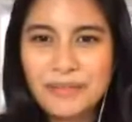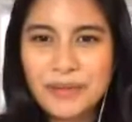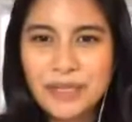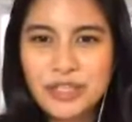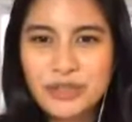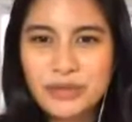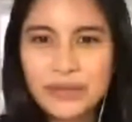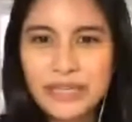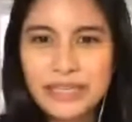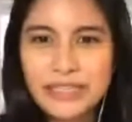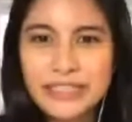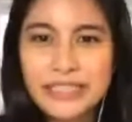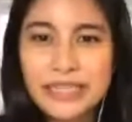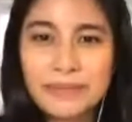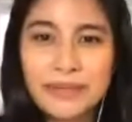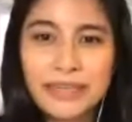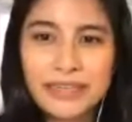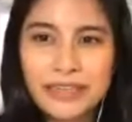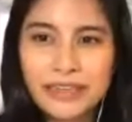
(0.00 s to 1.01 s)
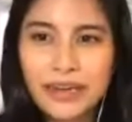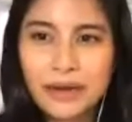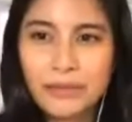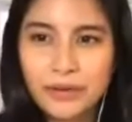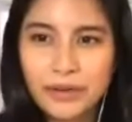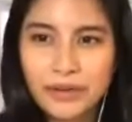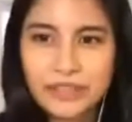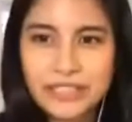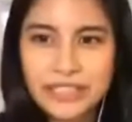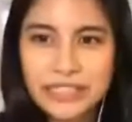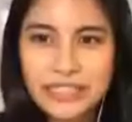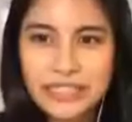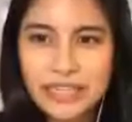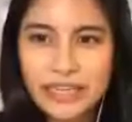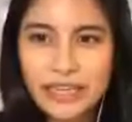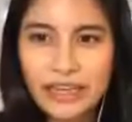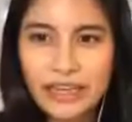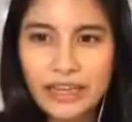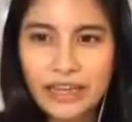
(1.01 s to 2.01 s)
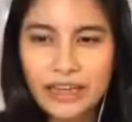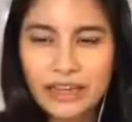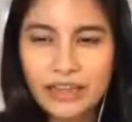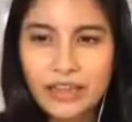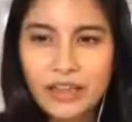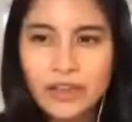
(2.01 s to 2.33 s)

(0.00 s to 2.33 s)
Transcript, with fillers: between Timnit Gebru, she's the